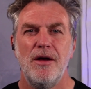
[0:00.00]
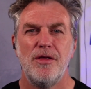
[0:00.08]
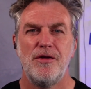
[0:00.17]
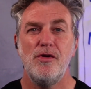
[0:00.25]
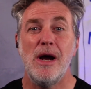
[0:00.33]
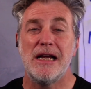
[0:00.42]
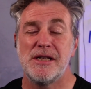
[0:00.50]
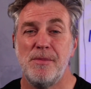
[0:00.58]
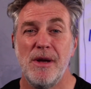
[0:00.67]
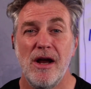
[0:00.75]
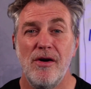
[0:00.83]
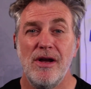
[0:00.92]
Through
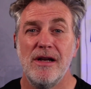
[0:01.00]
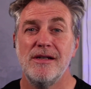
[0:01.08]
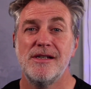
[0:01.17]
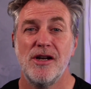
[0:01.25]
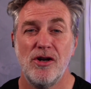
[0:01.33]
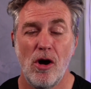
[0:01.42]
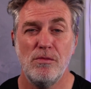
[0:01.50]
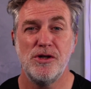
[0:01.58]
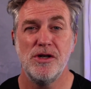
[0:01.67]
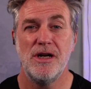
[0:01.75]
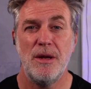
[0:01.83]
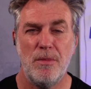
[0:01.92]
experience,
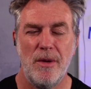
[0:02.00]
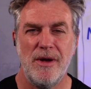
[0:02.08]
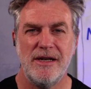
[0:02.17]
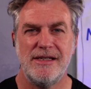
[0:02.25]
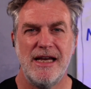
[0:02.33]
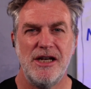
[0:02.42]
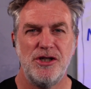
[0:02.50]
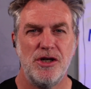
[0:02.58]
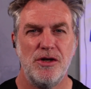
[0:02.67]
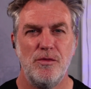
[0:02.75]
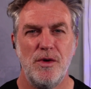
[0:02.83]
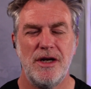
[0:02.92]
adoption,
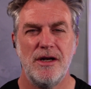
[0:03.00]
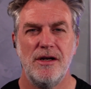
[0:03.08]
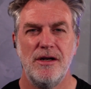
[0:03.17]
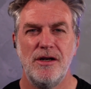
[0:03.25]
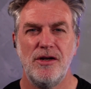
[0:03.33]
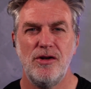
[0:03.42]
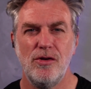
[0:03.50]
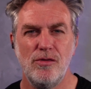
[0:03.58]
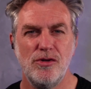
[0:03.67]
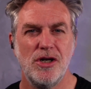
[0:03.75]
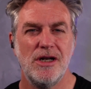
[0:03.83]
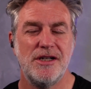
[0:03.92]
implementation, we can
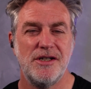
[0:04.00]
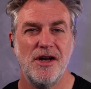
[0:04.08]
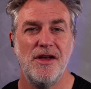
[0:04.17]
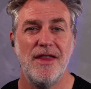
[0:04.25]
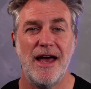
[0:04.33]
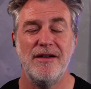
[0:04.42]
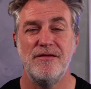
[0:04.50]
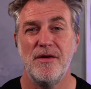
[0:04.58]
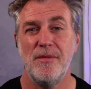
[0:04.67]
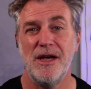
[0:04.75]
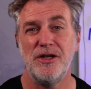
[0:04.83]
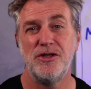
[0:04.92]
usually turn that
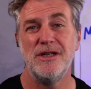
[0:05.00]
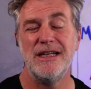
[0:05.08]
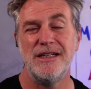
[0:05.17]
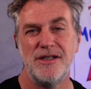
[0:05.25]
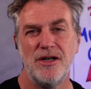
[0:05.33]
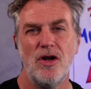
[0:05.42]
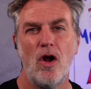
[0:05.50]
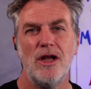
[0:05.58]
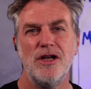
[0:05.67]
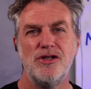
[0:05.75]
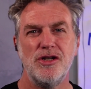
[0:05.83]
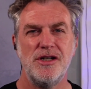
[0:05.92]
information into
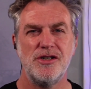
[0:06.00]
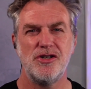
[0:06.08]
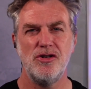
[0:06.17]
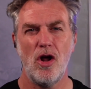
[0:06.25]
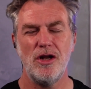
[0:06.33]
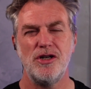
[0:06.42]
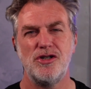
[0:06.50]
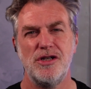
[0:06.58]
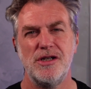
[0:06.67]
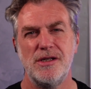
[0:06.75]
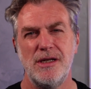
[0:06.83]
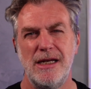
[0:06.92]
knowledge, and it's knowledge
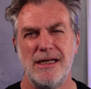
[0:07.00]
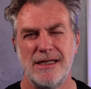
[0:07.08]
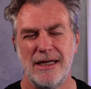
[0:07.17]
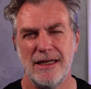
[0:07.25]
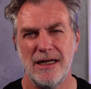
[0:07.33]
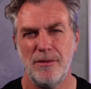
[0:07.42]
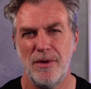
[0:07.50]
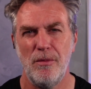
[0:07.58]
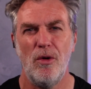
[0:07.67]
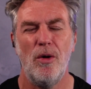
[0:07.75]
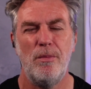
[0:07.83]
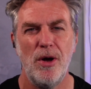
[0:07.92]
that is a little bit
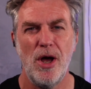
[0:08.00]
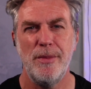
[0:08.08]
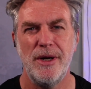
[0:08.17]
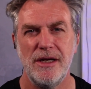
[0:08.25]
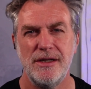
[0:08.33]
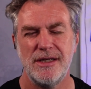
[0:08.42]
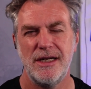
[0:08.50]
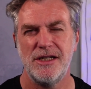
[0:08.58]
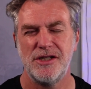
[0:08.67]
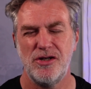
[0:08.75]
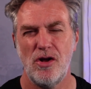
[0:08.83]
more permanent, and it's